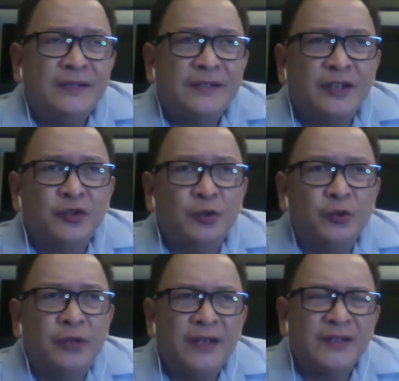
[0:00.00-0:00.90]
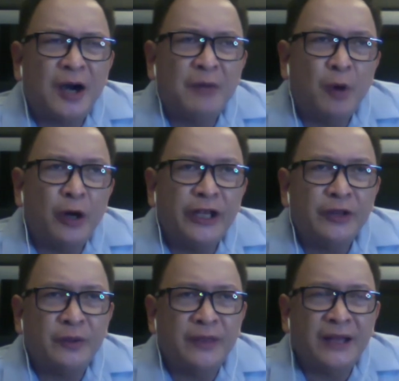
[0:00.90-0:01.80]
the students are more
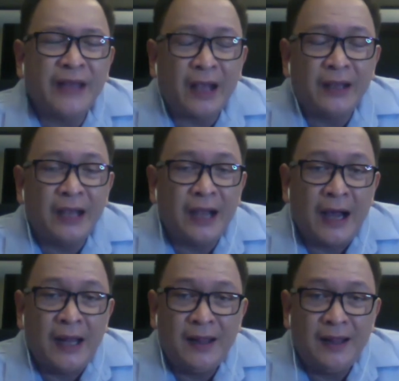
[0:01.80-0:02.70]
into the technical